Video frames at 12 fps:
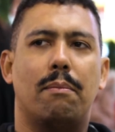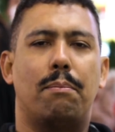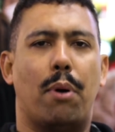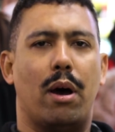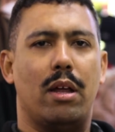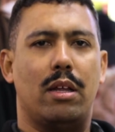
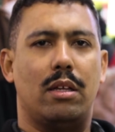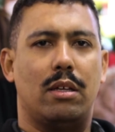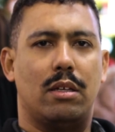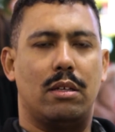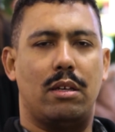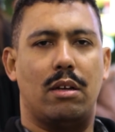but,
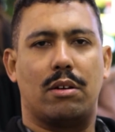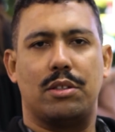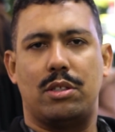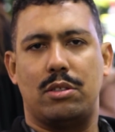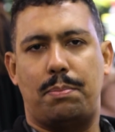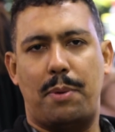
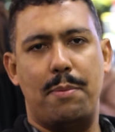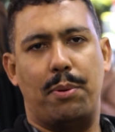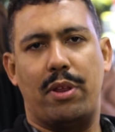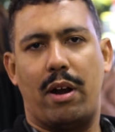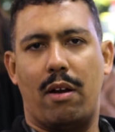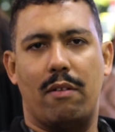because there's
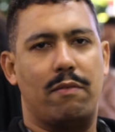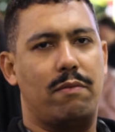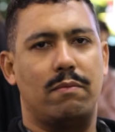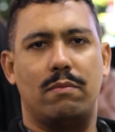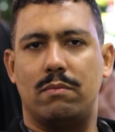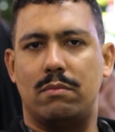people that are,
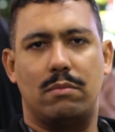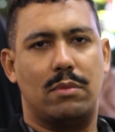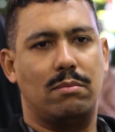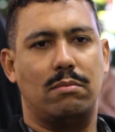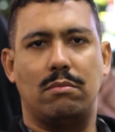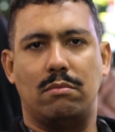
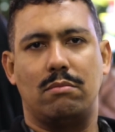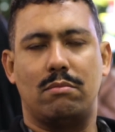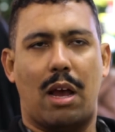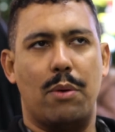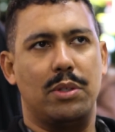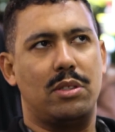
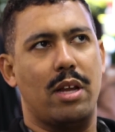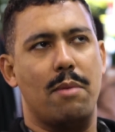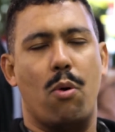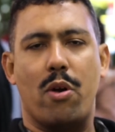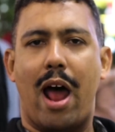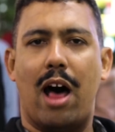I would say,
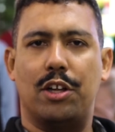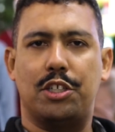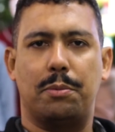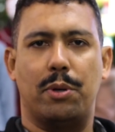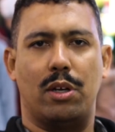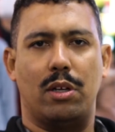more
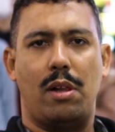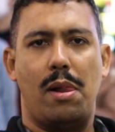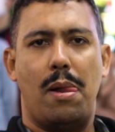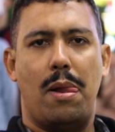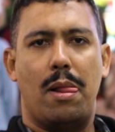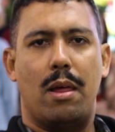knowledgeable.
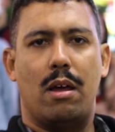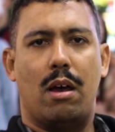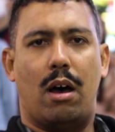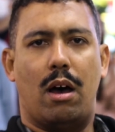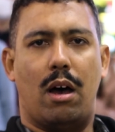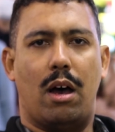
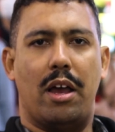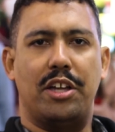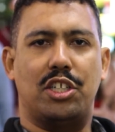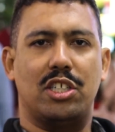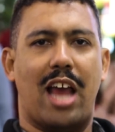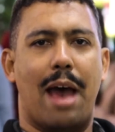It
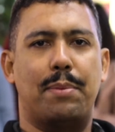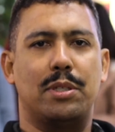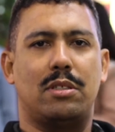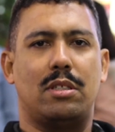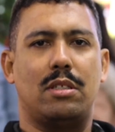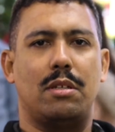just
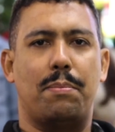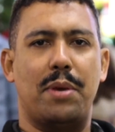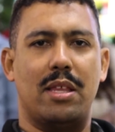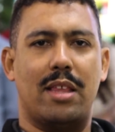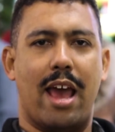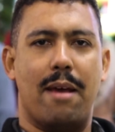happens to
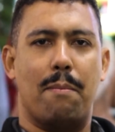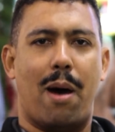be that